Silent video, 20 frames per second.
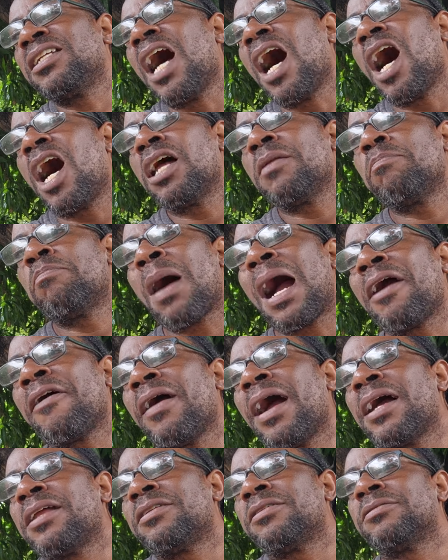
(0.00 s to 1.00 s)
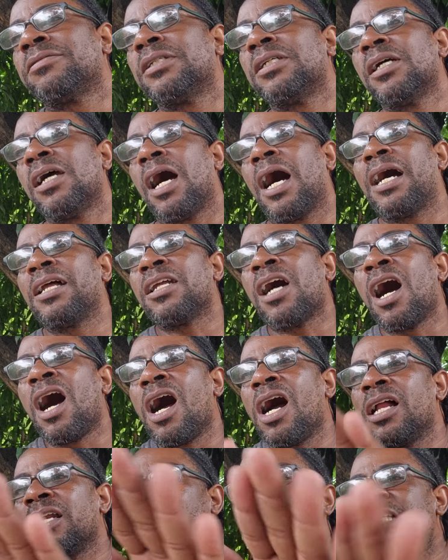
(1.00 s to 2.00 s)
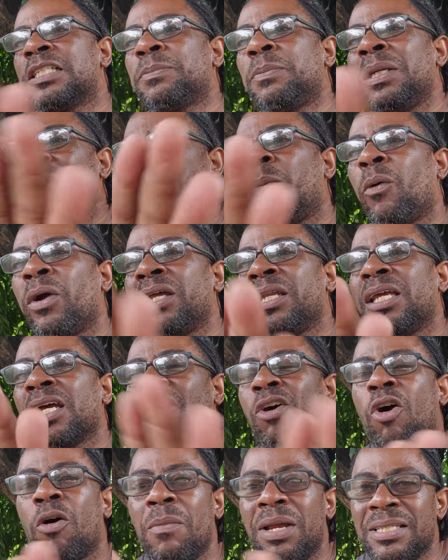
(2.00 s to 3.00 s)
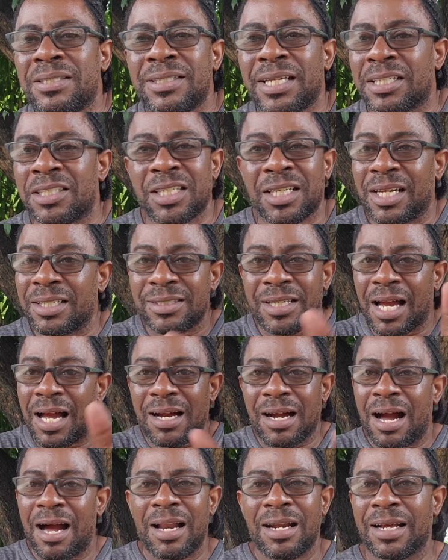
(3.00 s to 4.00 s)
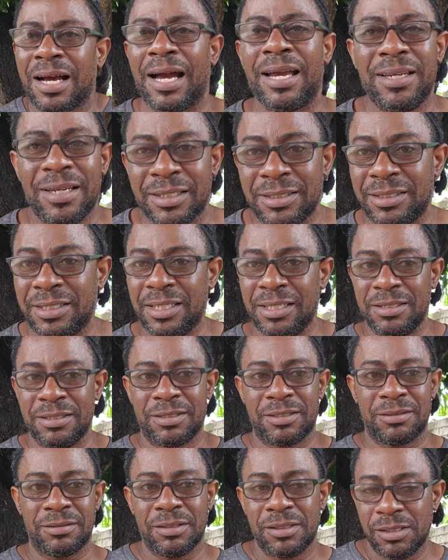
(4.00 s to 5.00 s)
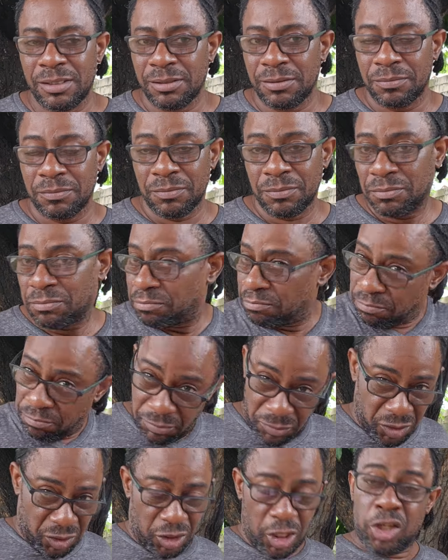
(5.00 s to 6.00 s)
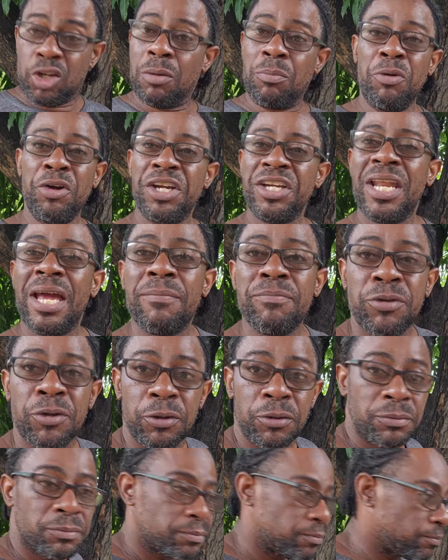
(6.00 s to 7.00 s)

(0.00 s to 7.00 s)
Don Baron. And all these people in your comment section attack all kind of things. Now you breed them too.